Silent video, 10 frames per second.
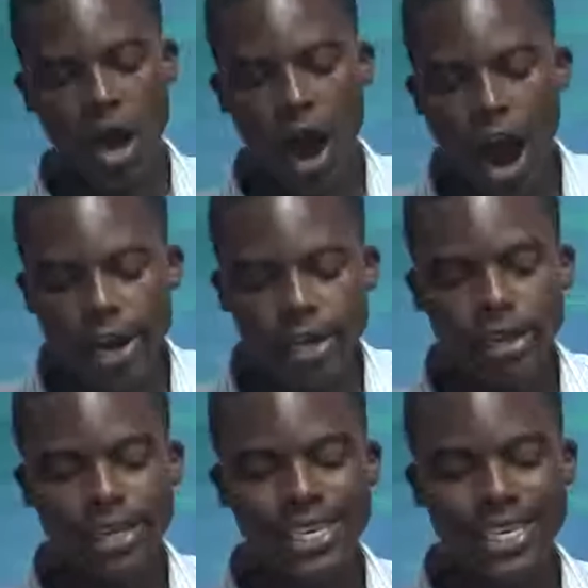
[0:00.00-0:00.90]

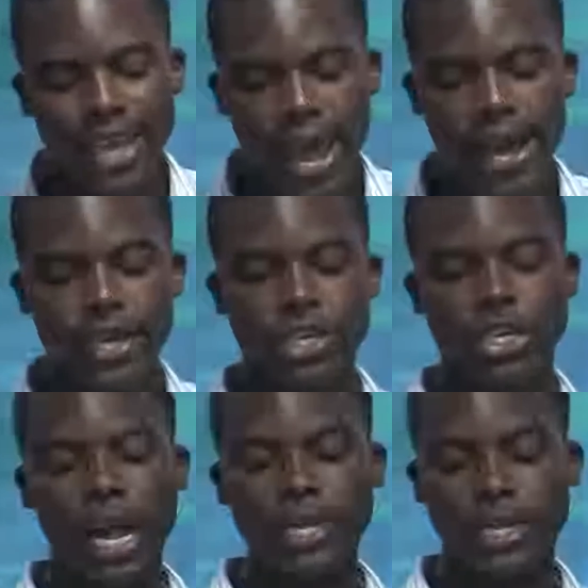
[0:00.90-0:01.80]
hardeneth his neck,
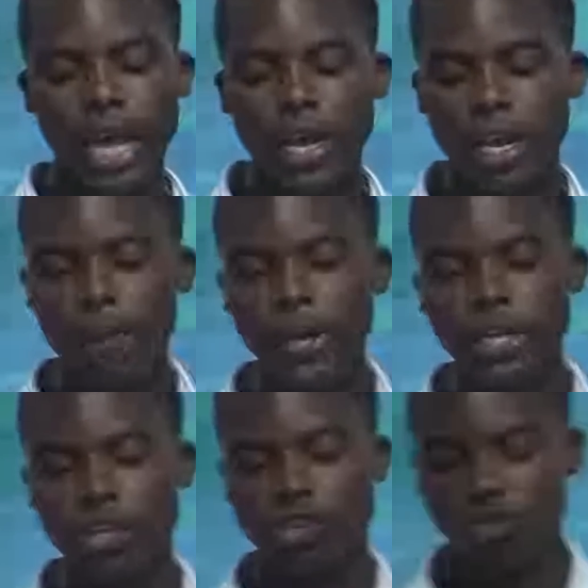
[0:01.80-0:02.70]
shall suddenly be
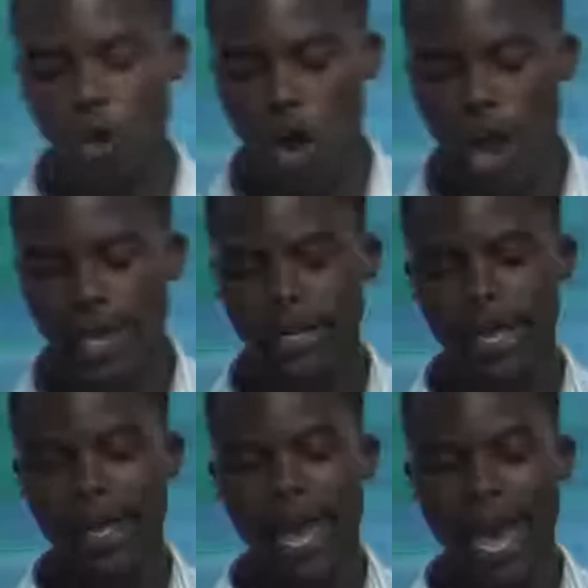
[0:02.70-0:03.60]
destroyed,
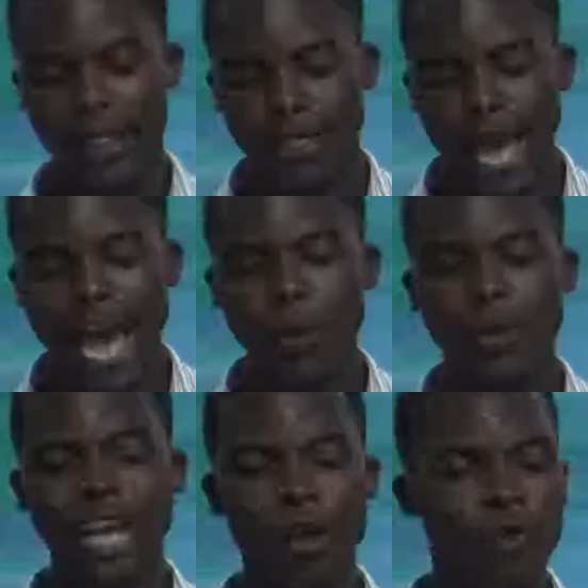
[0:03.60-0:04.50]
and that
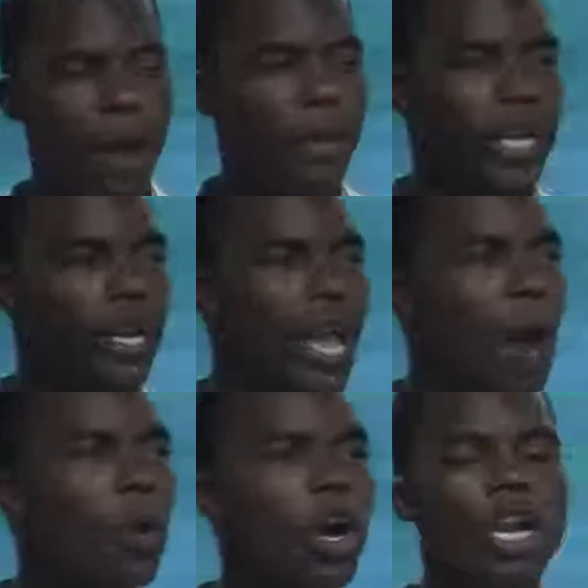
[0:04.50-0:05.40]
without remedy.
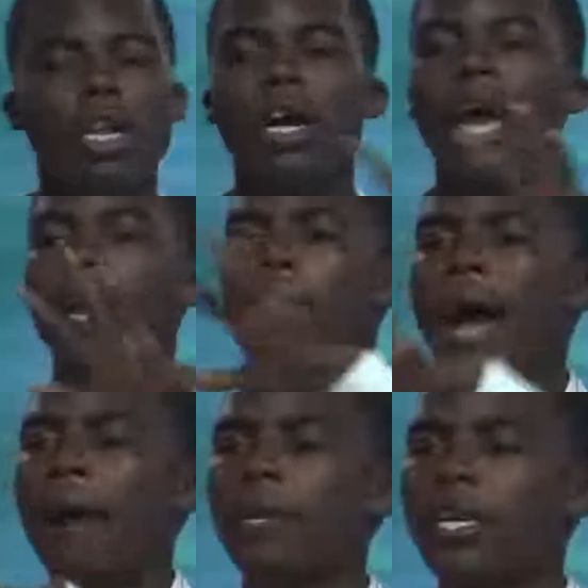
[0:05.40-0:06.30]
And we're going to look at a
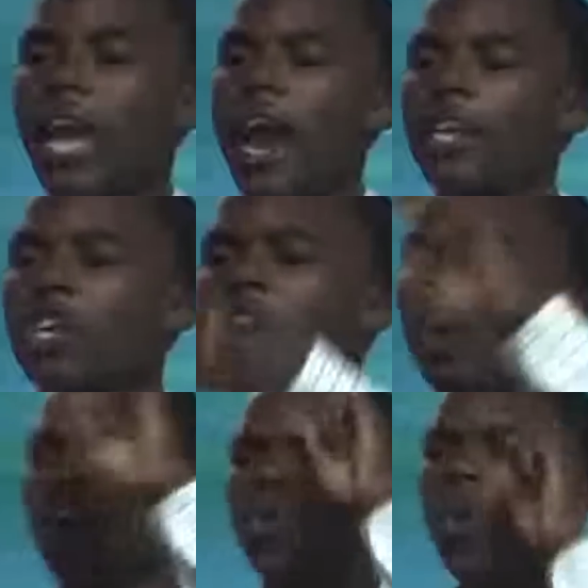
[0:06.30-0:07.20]
Bible character
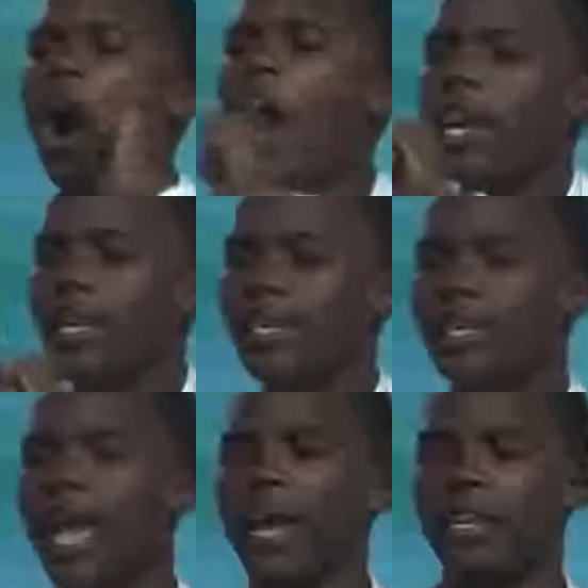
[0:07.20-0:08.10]
who hardened his
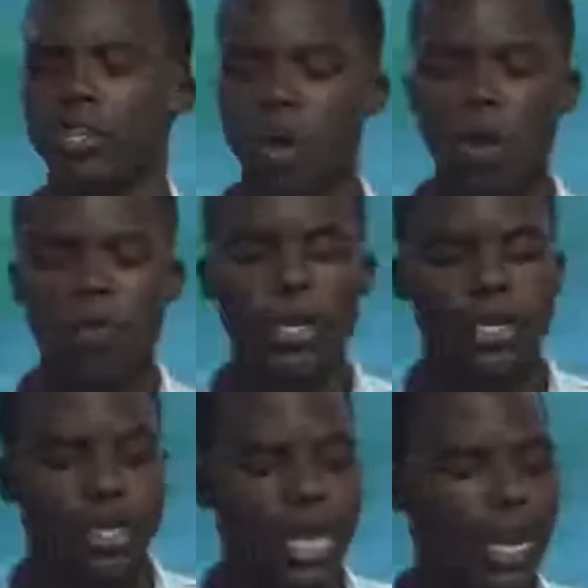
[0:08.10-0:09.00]
neck. Turn with me
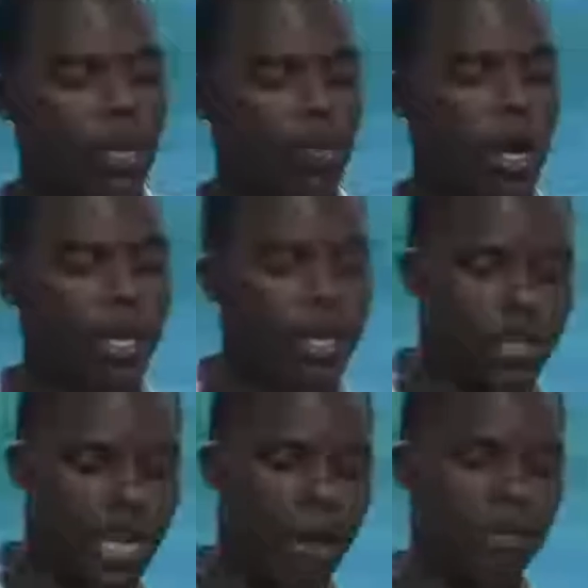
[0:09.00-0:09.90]
to Second
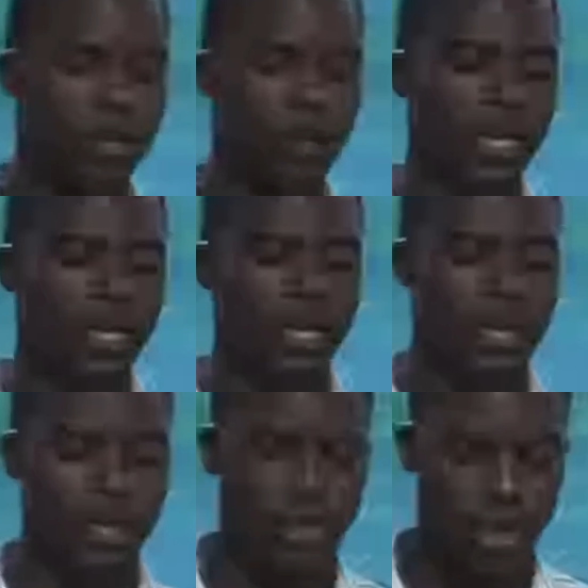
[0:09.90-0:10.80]
Chronicles chapter
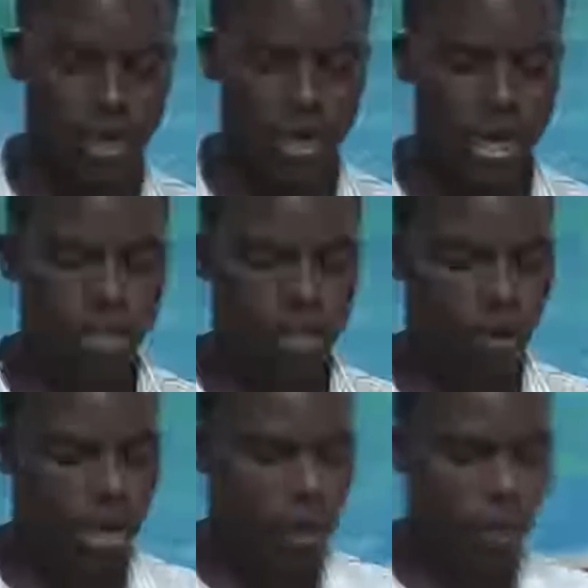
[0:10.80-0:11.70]
26. Let's
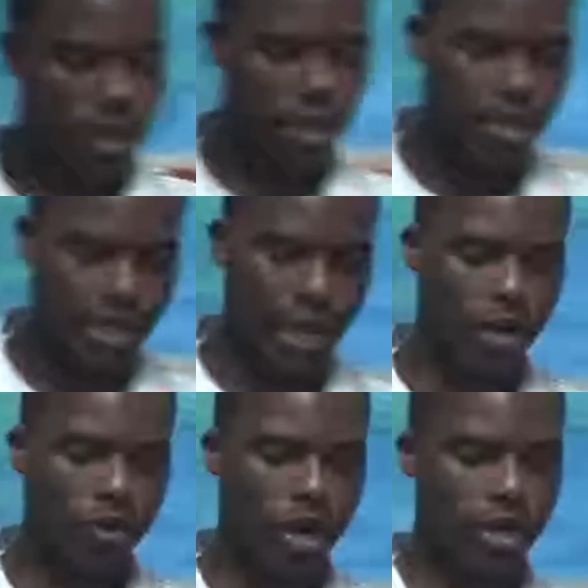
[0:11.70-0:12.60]
go there quickly.
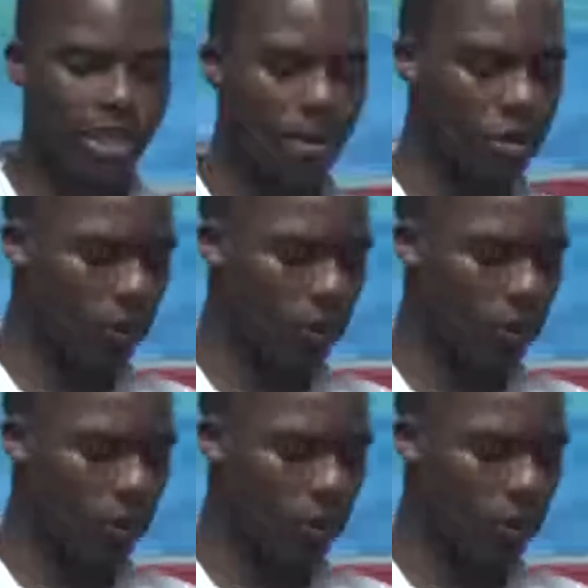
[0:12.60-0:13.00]
Second Chronicles chapter